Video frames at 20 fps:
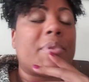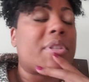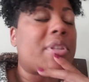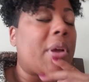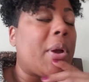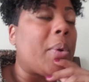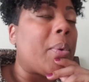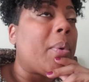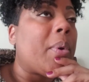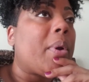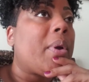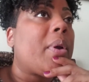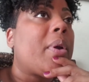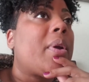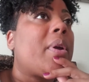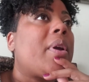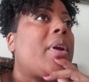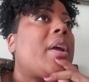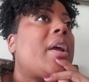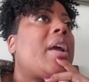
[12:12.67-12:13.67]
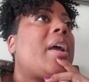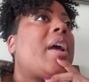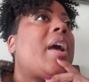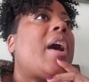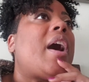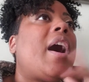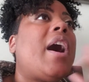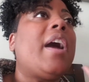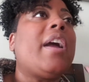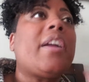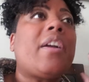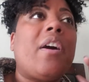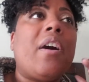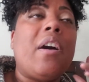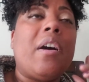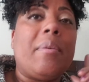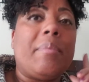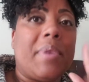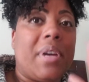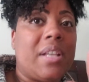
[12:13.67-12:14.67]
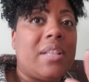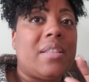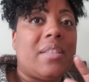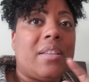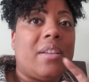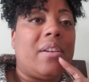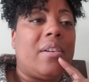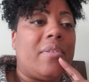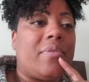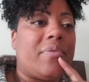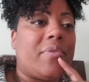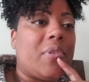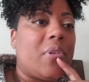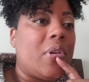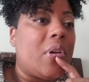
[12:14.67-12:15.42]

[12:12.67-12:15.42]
So I call myself